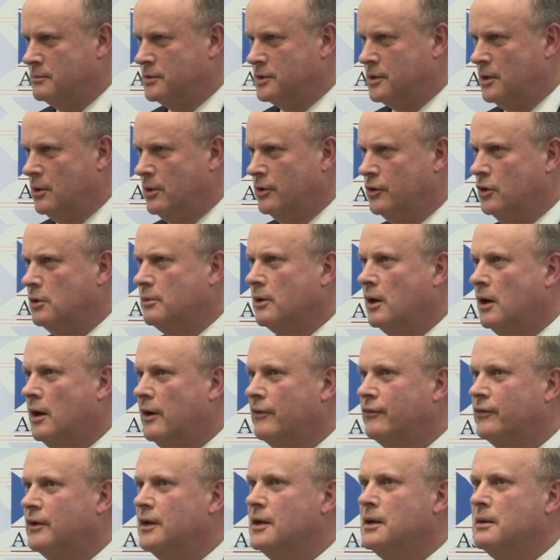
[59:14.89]
So on your
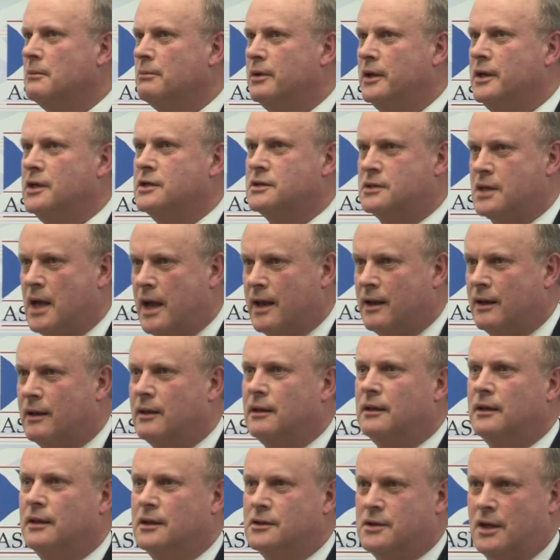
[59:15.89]
behalf, please thank
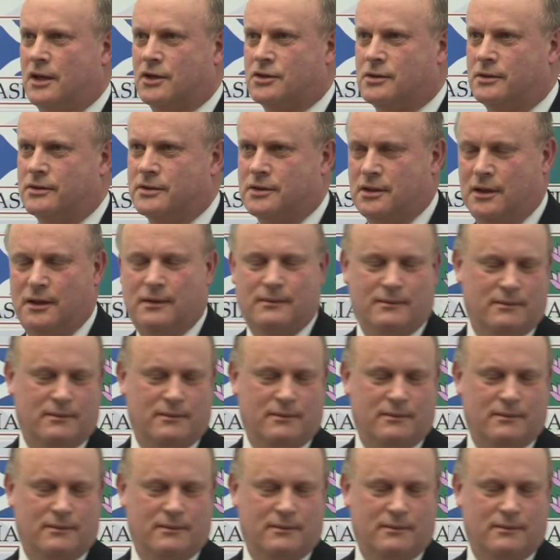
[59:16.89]
His Excellency.